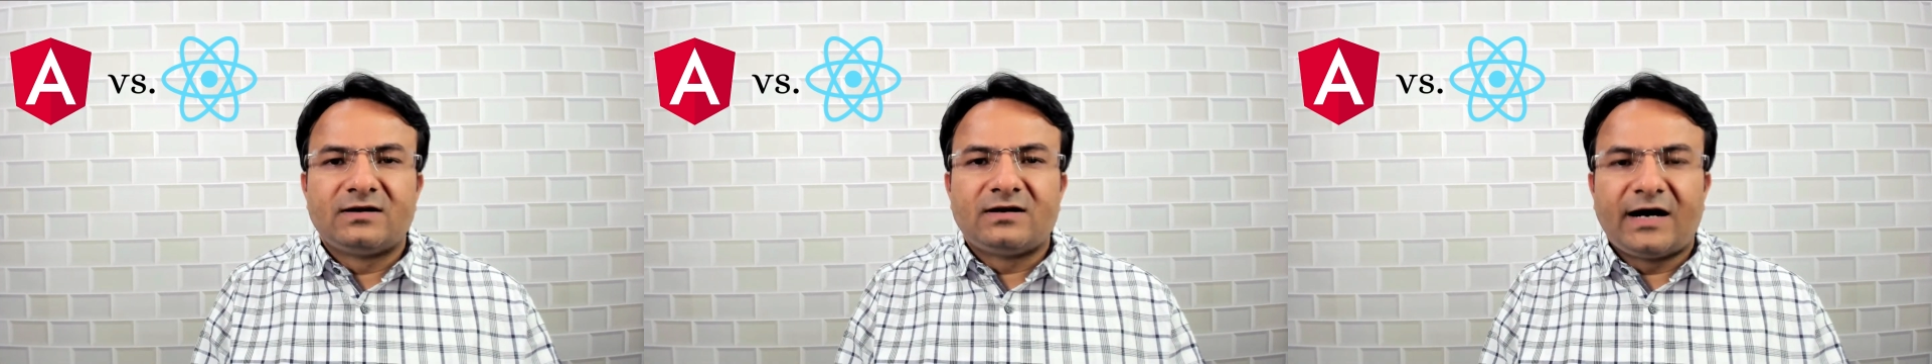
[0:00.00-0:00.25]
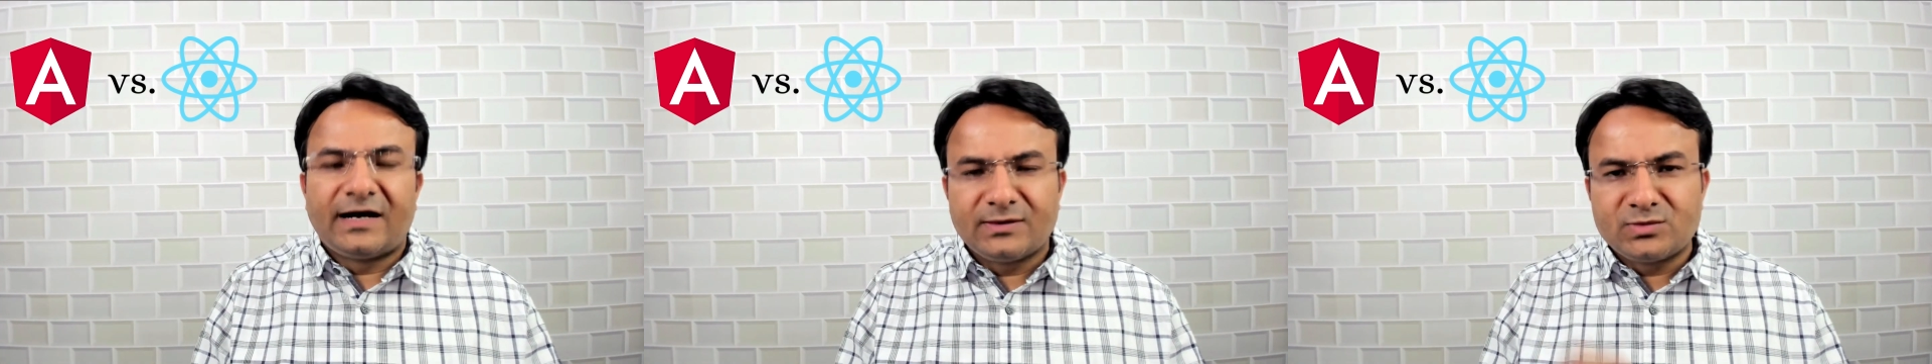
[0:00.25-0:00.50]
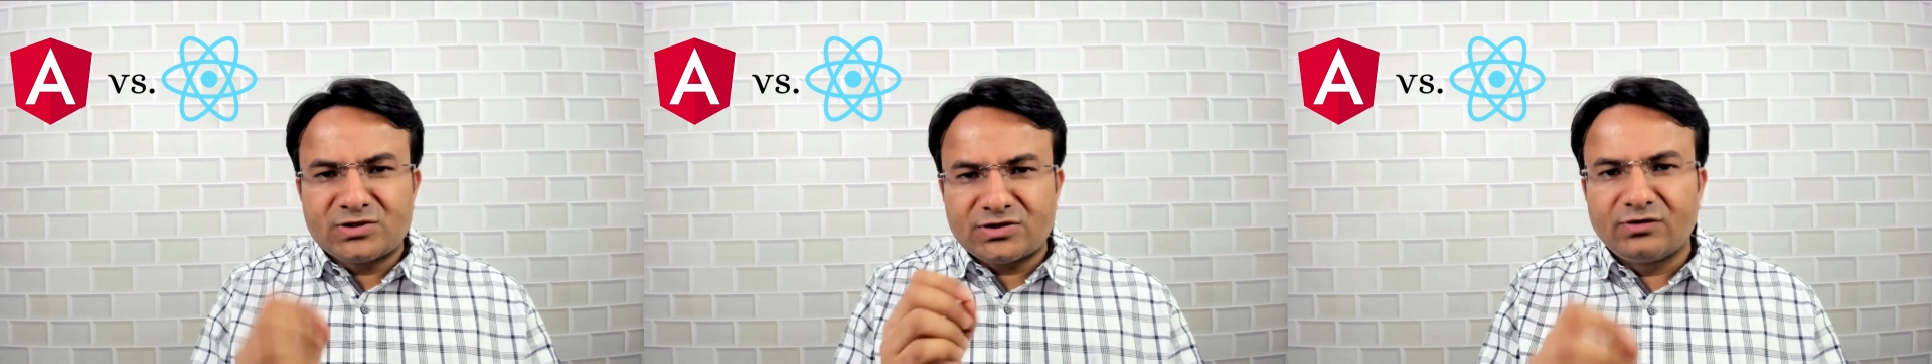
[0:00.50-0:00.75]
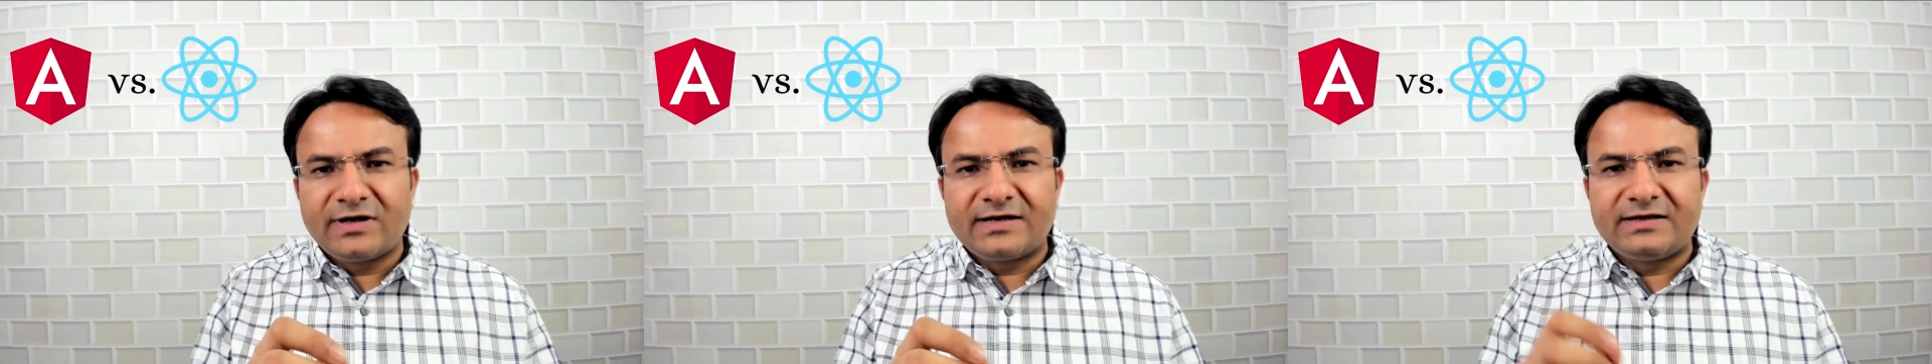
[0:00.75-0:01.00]
and I'm
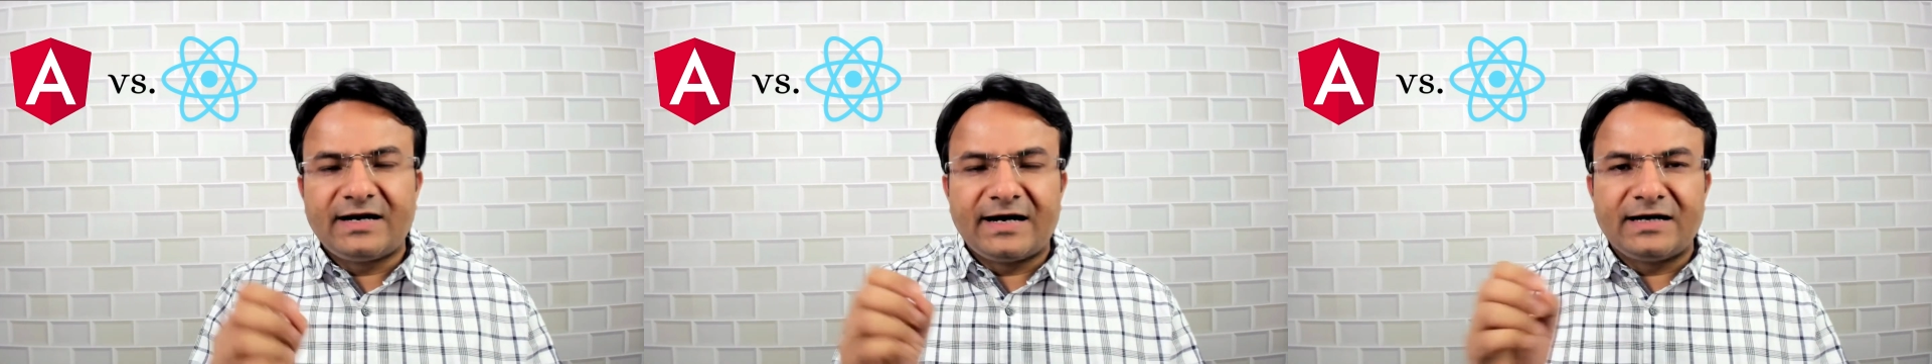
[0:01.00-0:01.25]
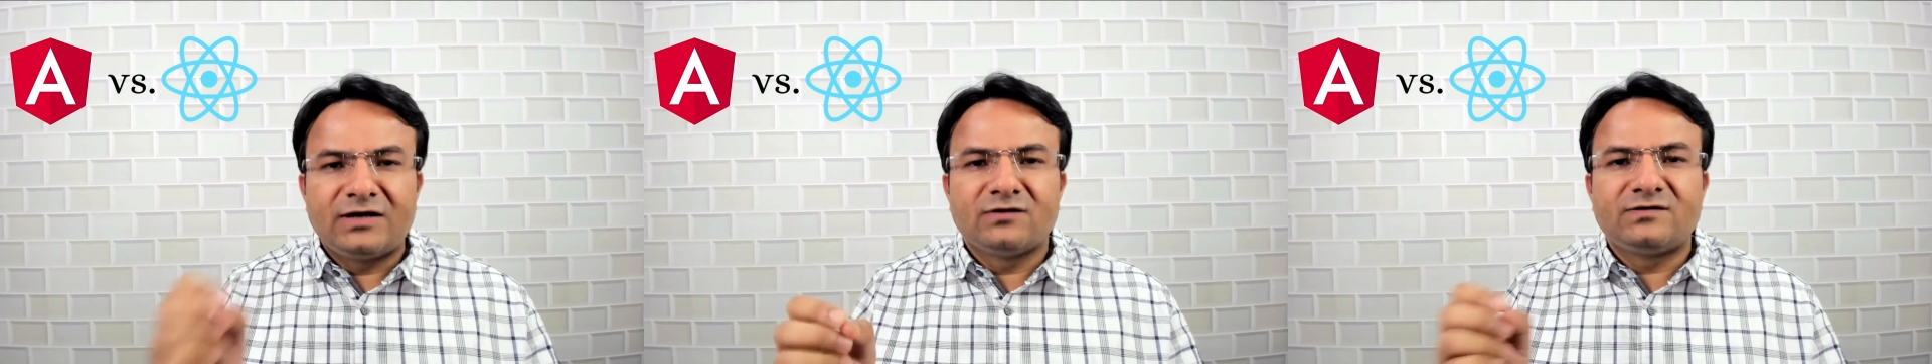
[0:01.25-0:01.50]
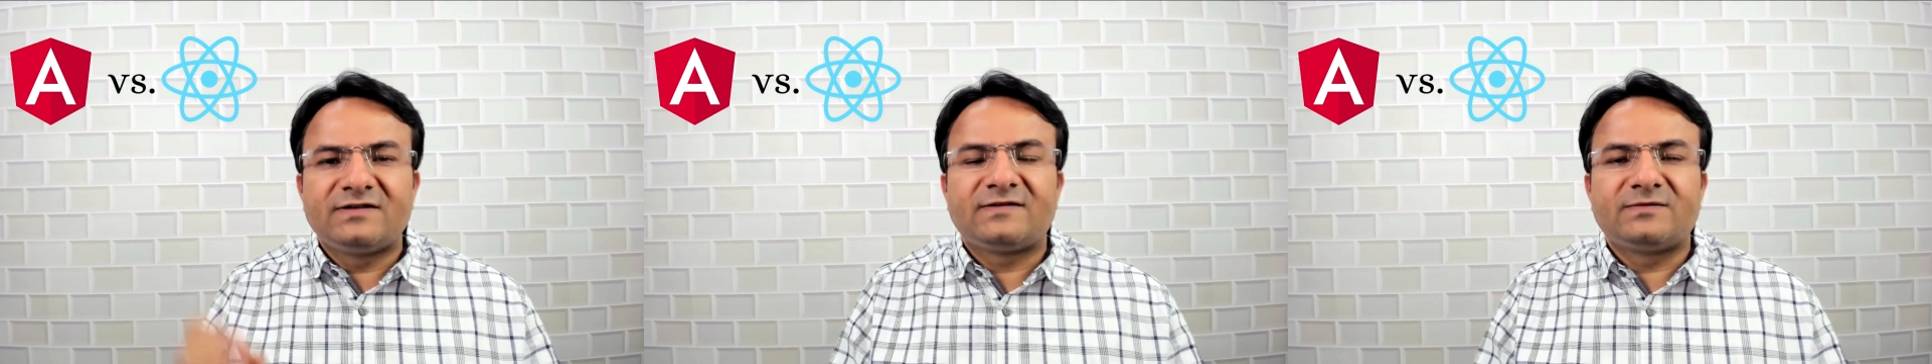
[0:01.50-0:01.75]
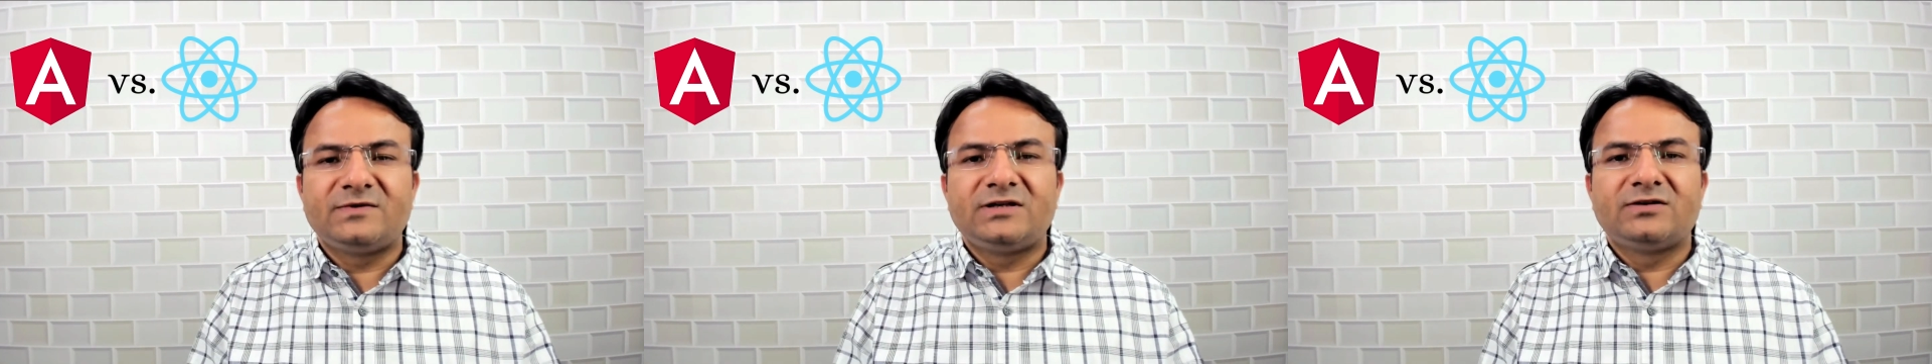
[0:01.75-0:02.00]
sure at the end of this
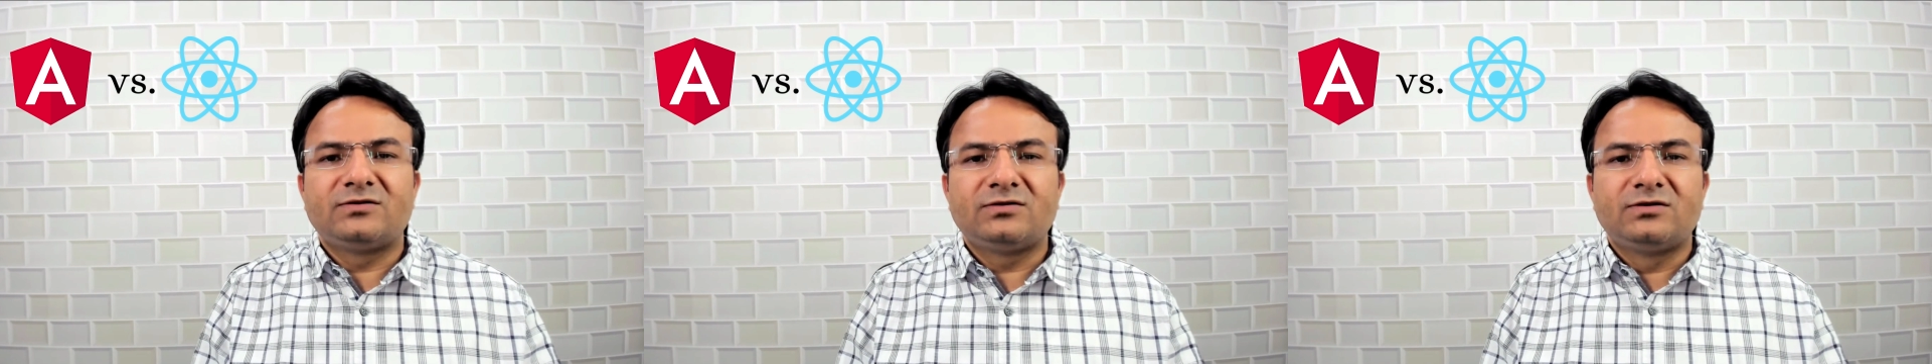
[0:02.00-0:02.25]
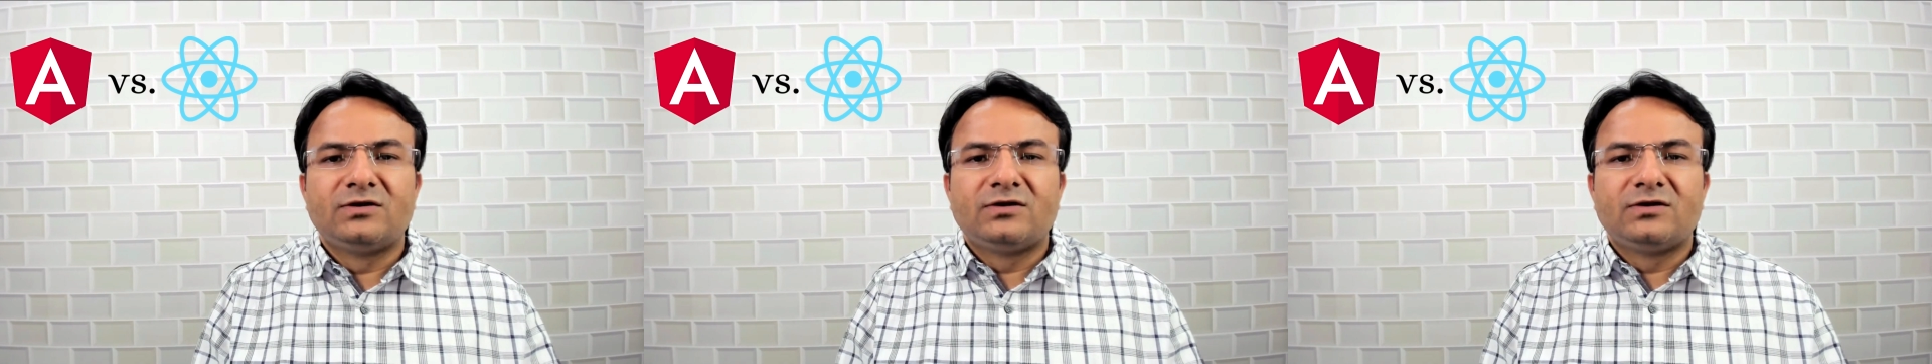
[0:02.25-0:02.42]
video